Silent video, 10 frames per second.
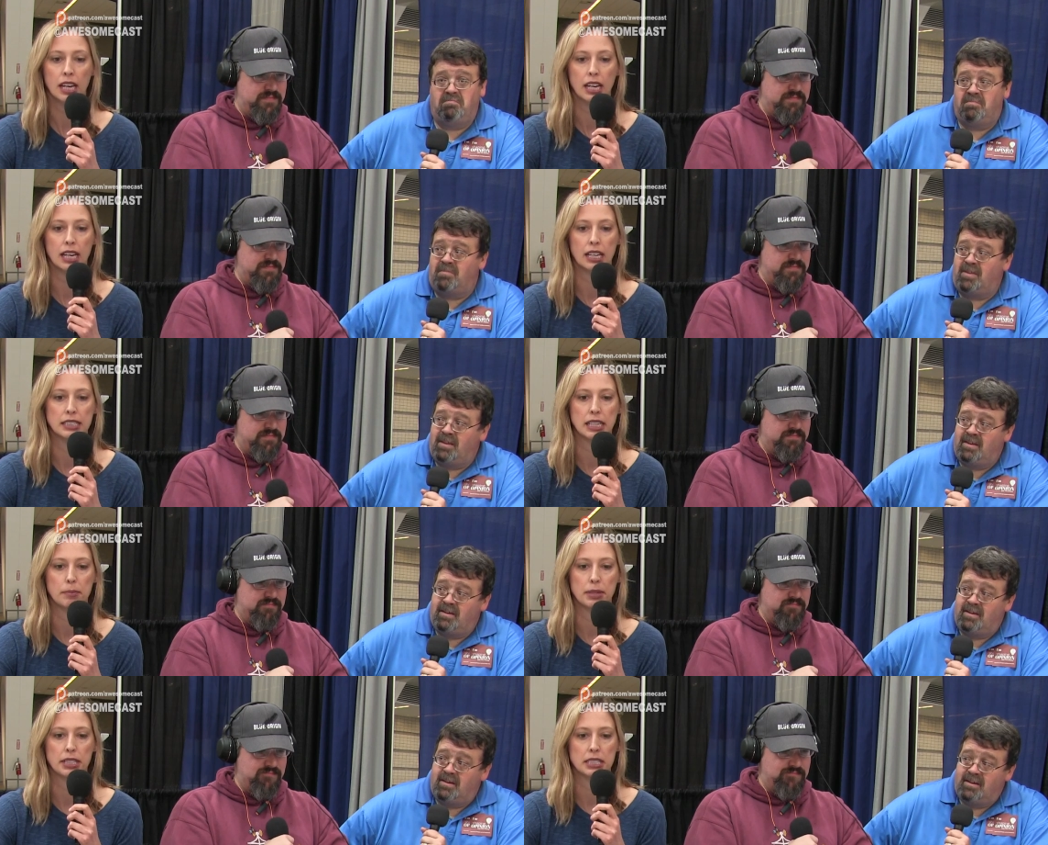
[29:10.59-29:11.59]
Speaker 1: And
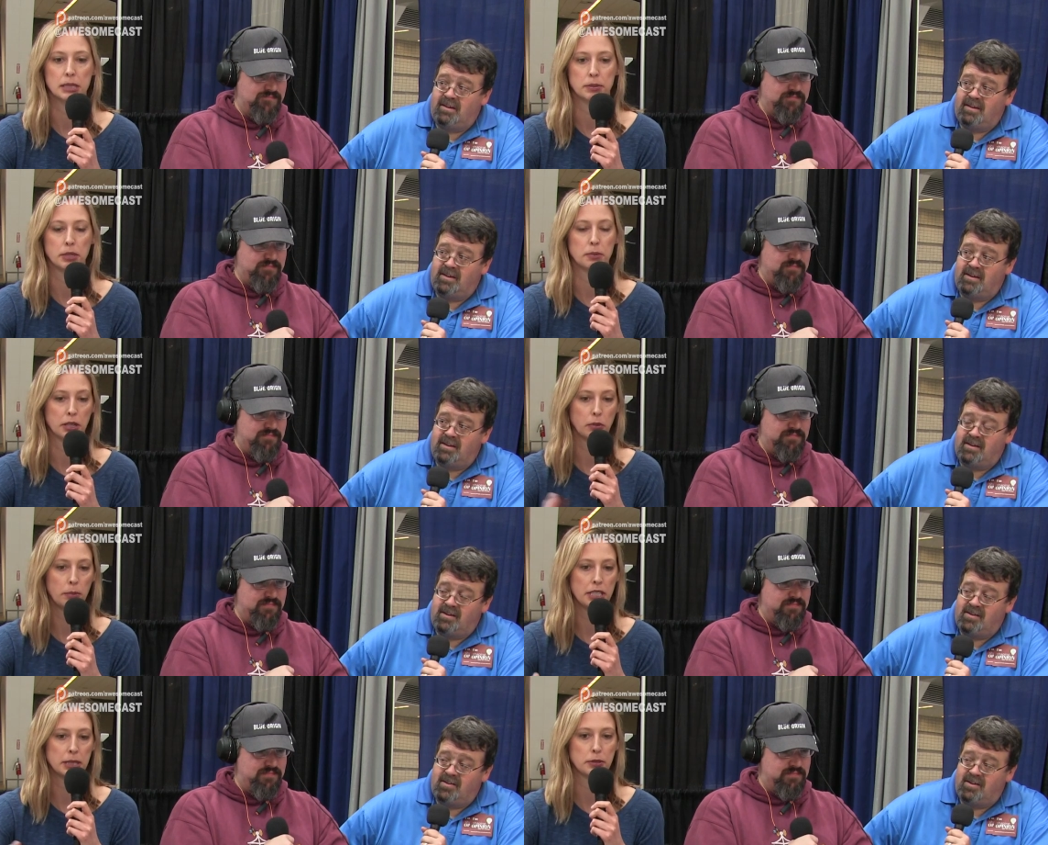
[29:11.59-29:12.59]
uh, but it's a subscription. It
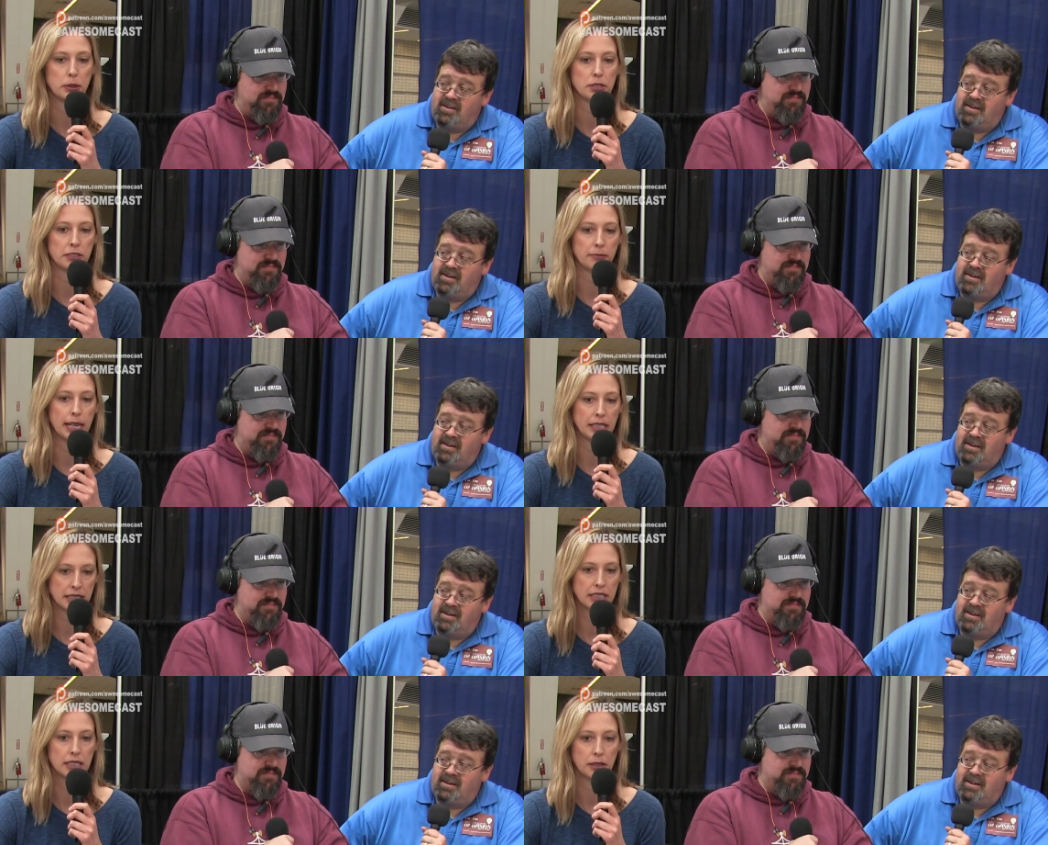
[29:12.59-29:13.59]
will be subscription
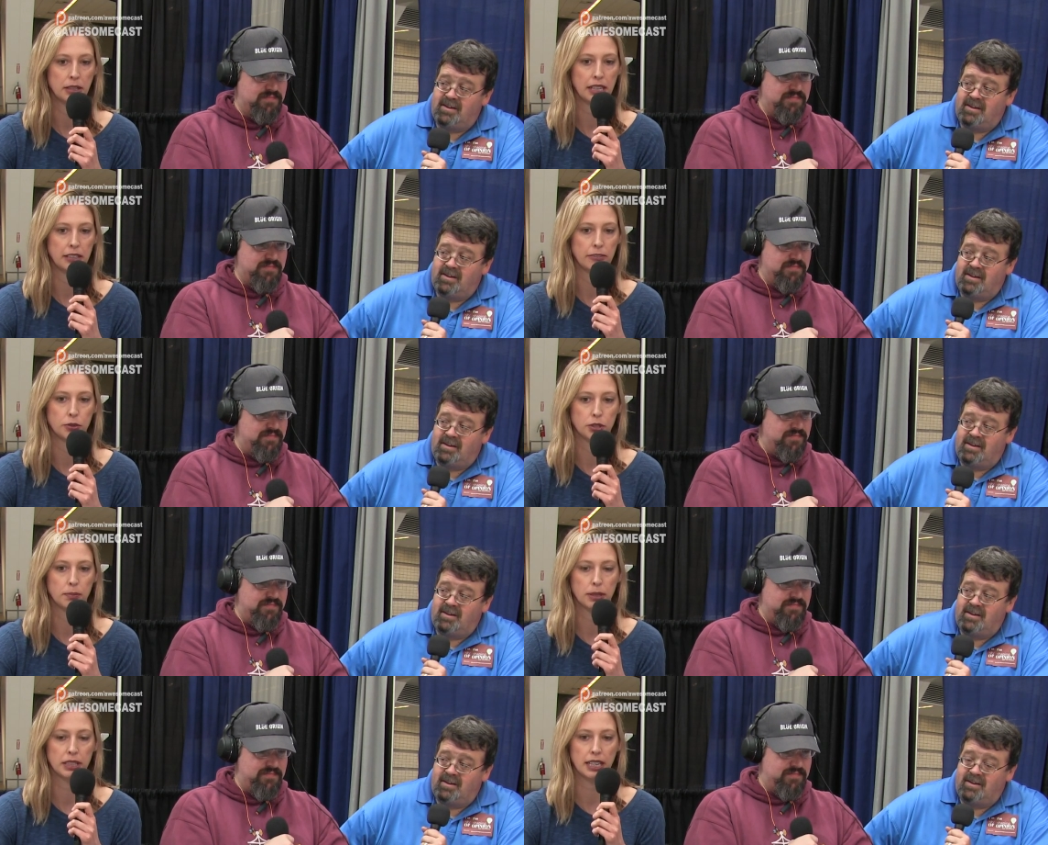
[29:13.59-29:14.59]
based in the
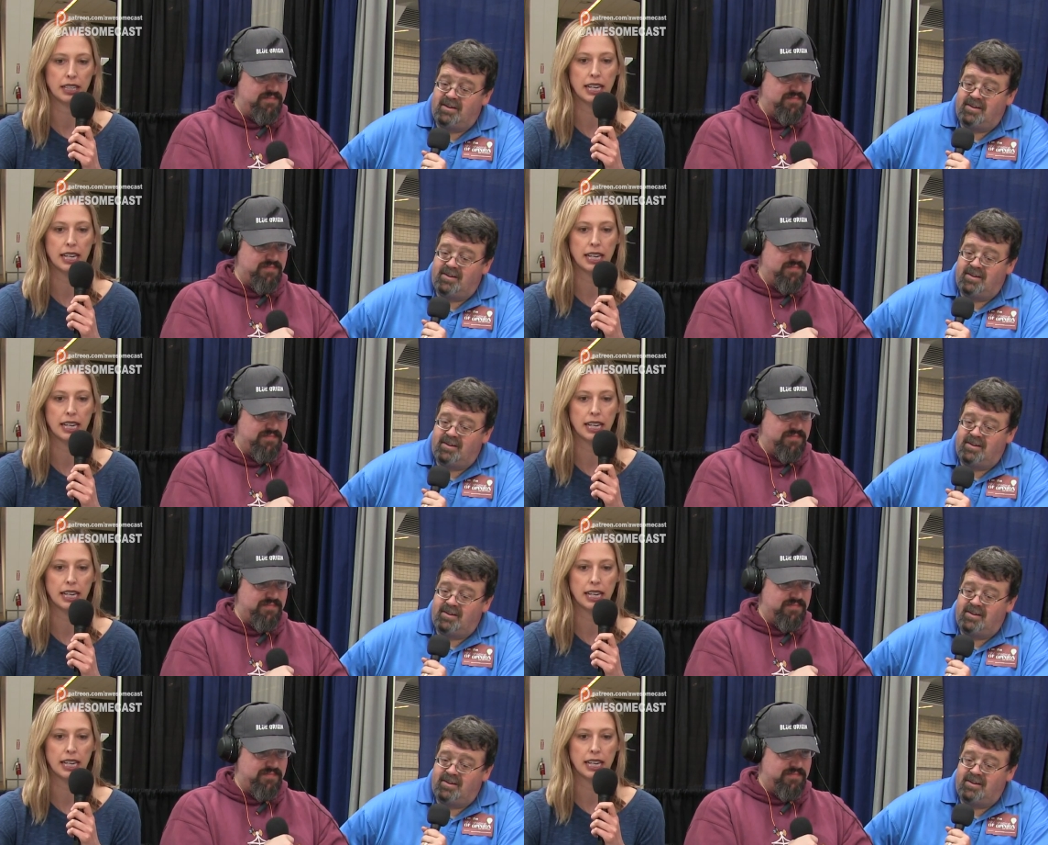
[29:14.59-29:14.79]
future. But uh,